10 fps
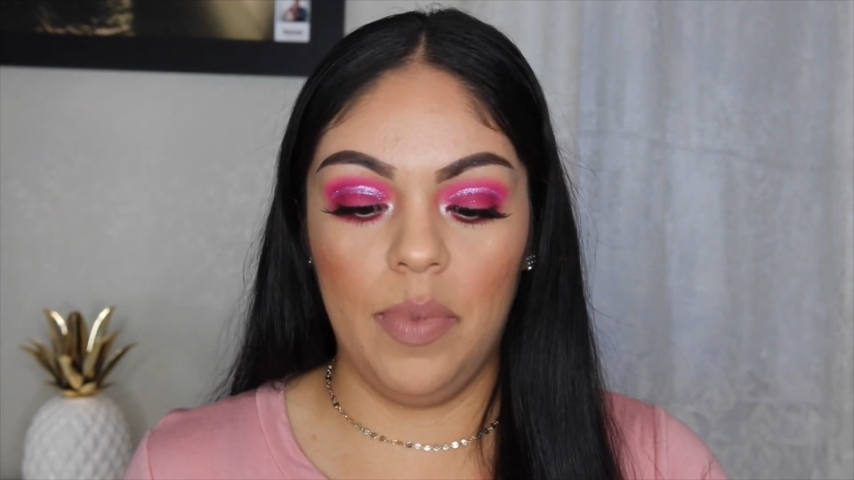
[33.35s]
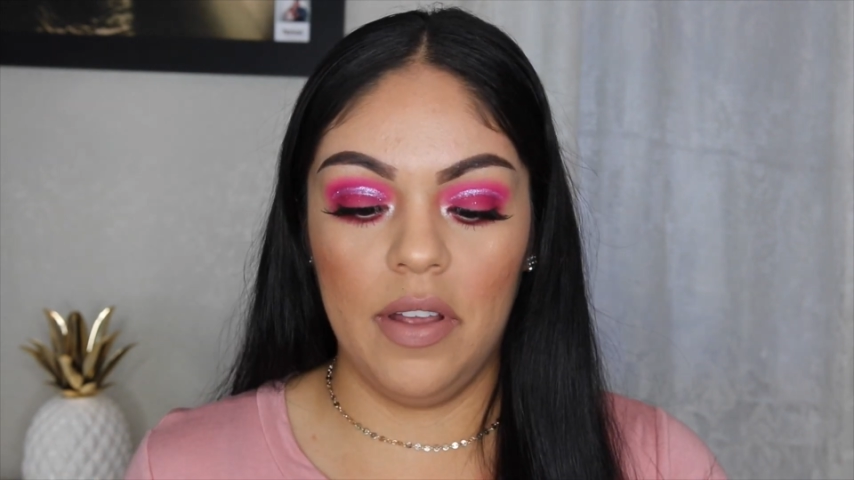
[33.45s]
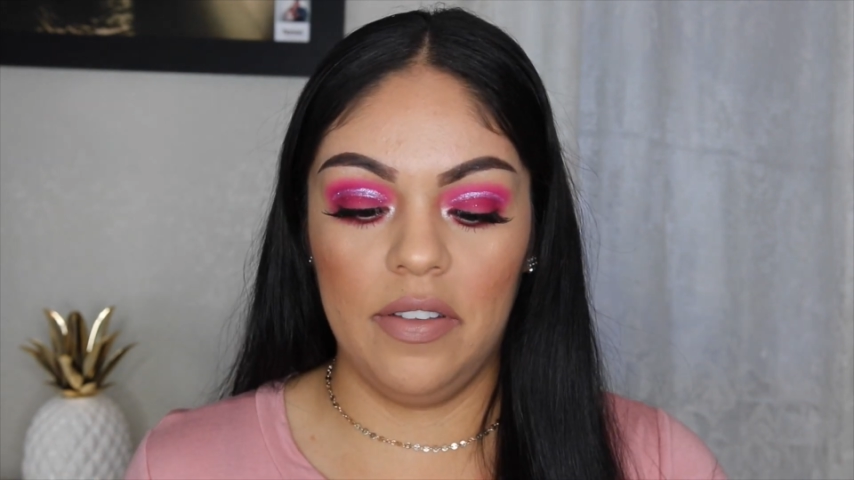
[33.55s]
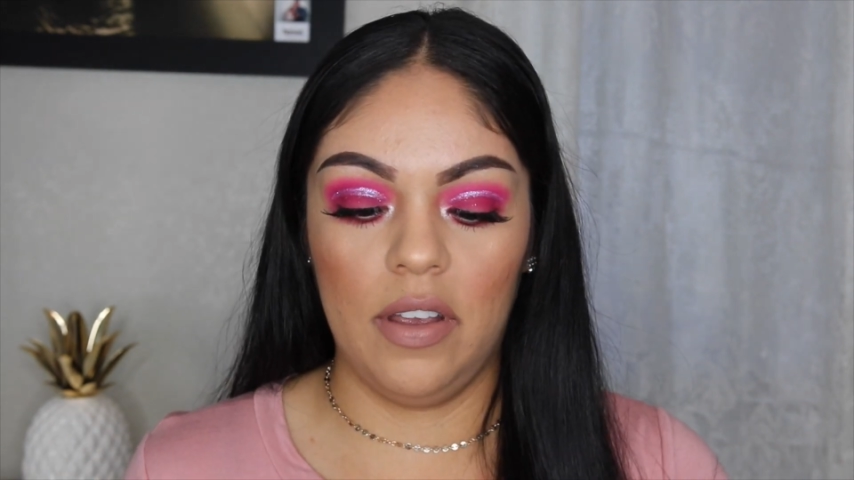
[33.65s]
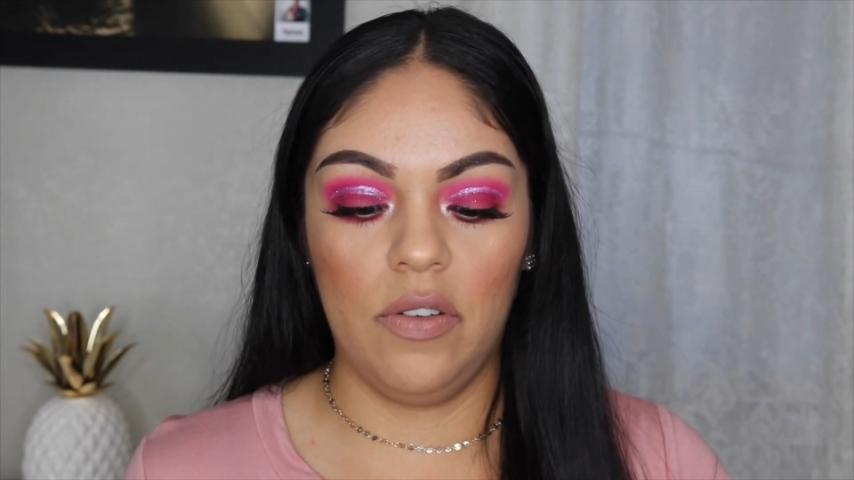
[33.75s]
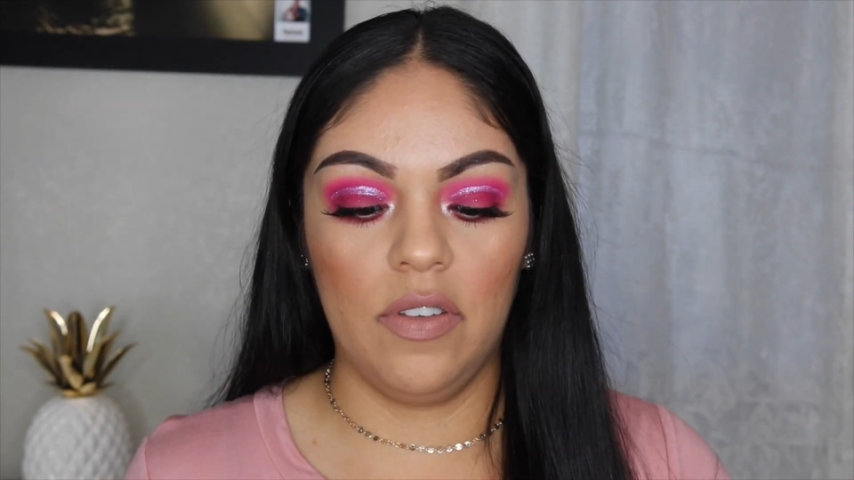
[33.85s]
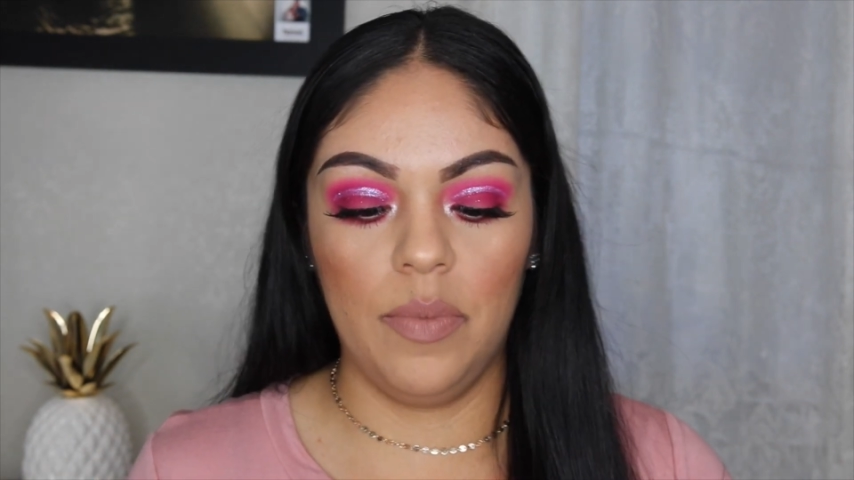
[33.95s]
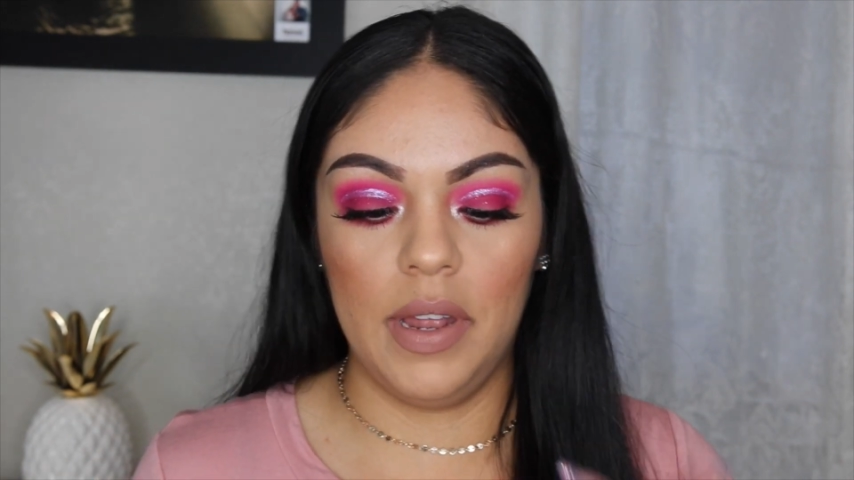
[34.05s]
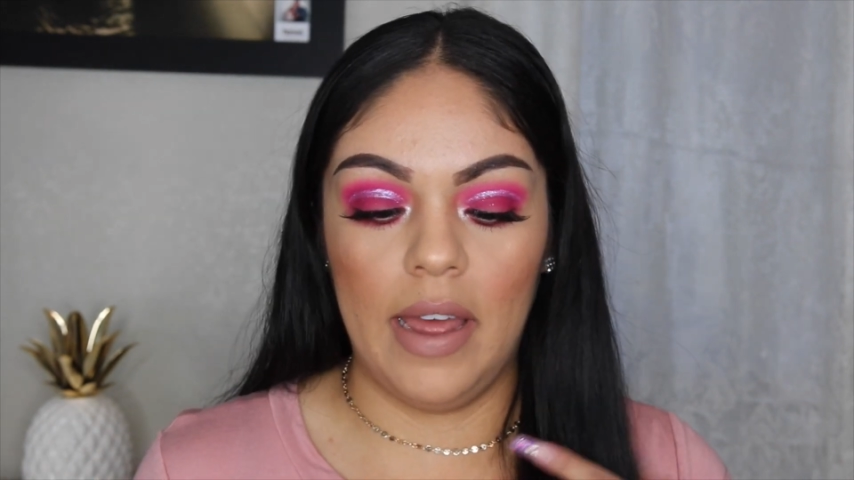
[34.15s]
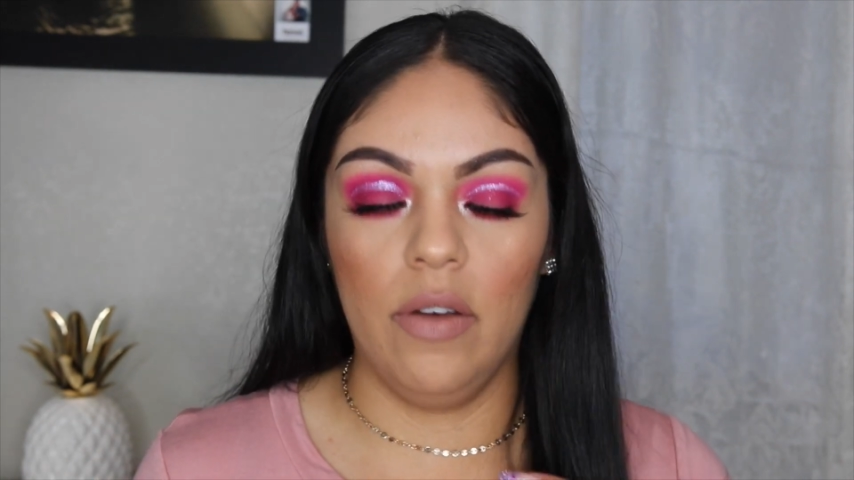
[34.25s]
plus I used
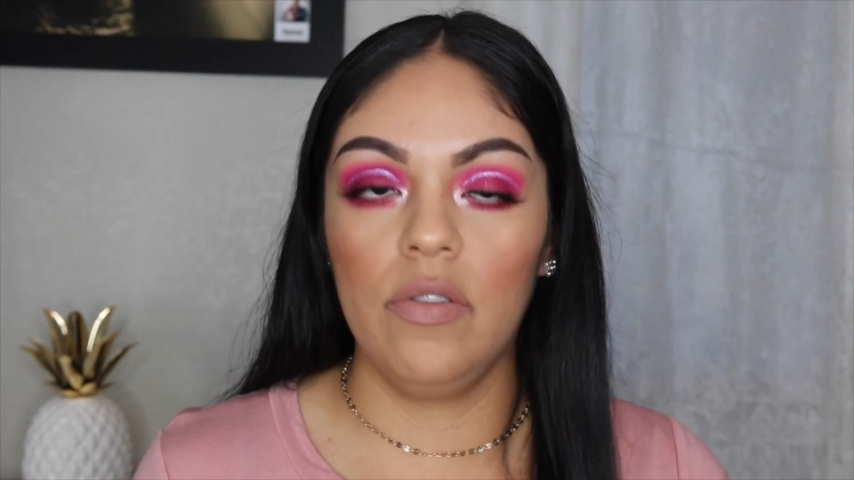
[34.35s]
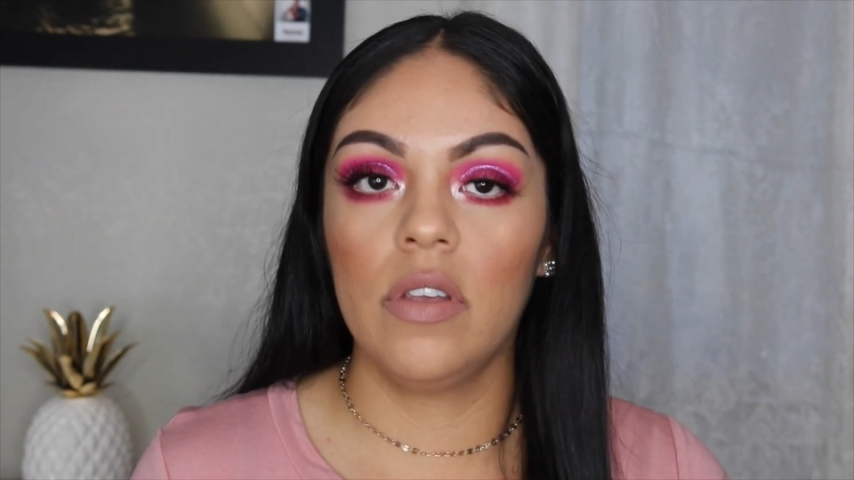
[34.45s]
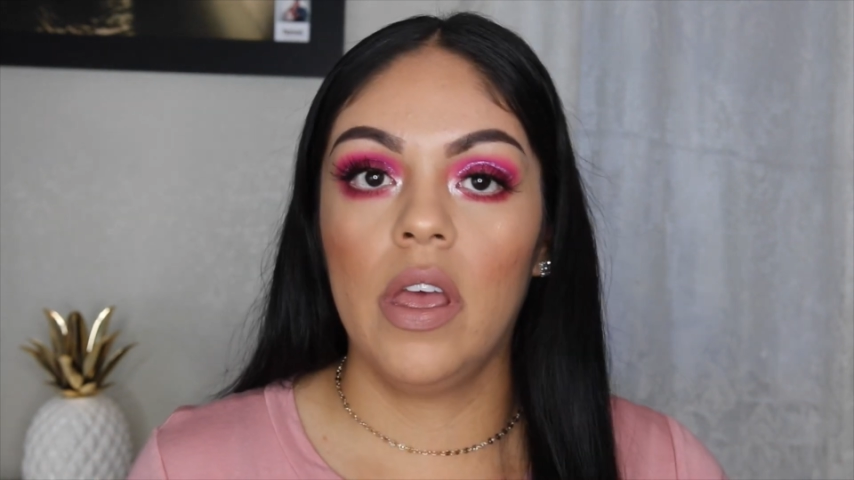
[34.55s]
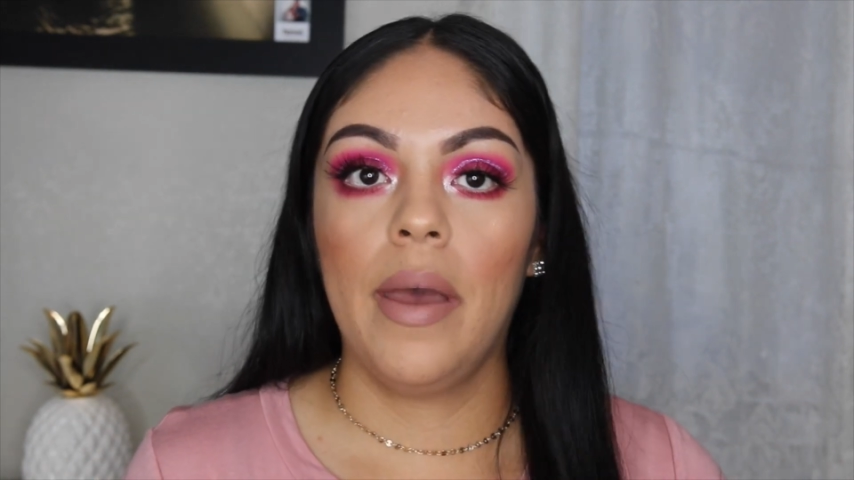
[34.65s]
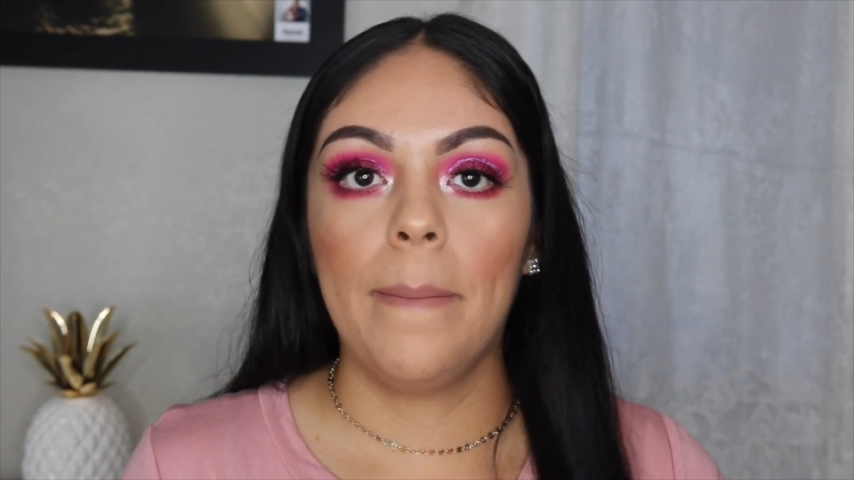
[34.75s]
something else.